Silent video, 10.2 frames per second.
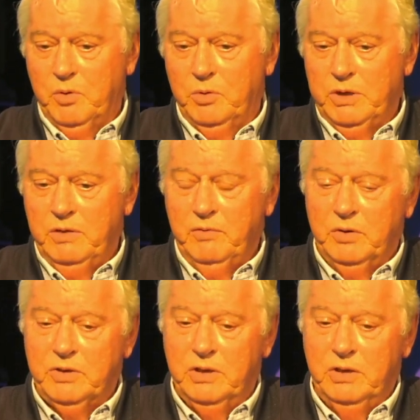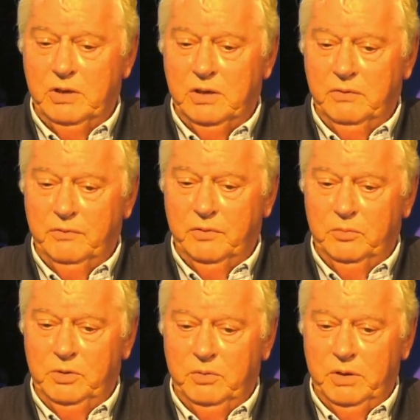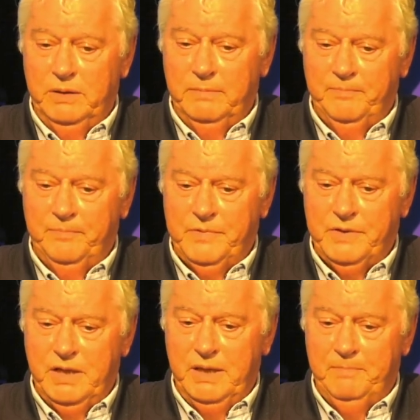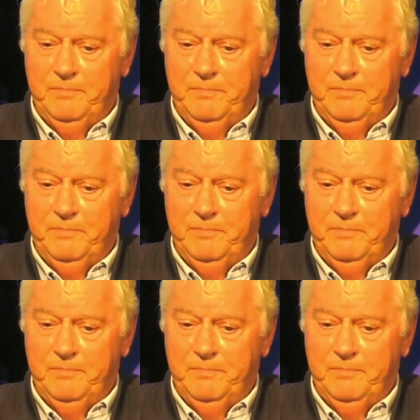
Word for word: brought over onto the, the Formula One team.